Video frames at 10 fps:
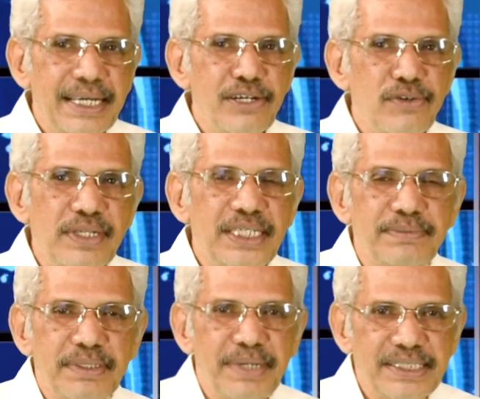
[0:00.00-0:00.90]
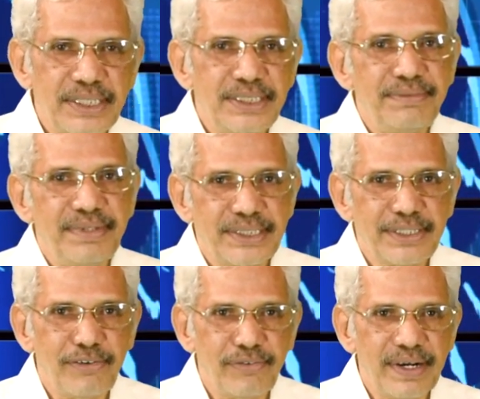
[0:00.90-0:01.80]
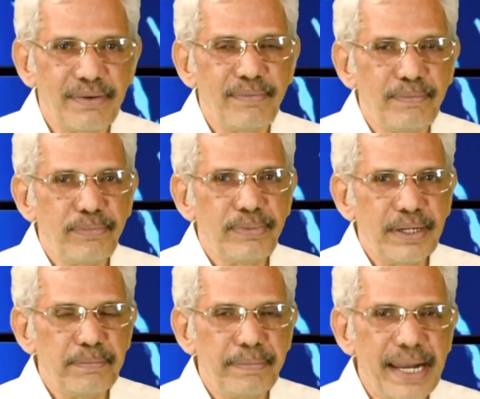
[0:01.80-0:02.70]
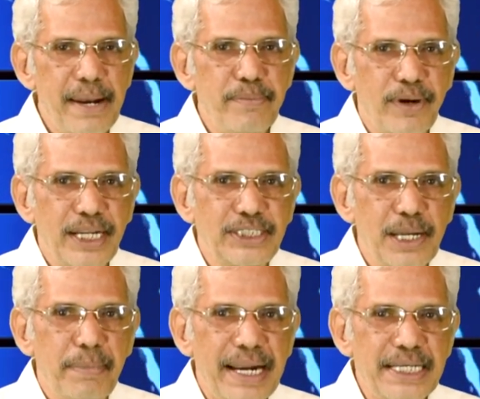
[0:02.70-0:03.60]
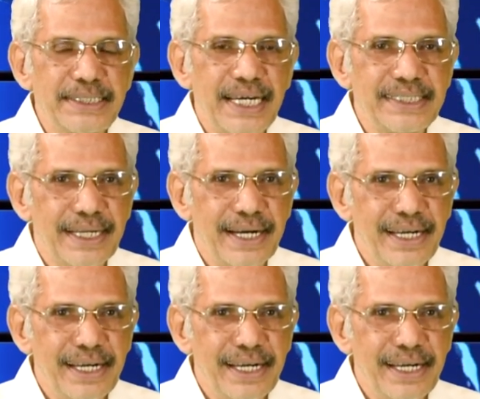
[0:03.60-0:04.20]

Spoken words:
can do this with my Sanjeevani software. 10 potential binding sites are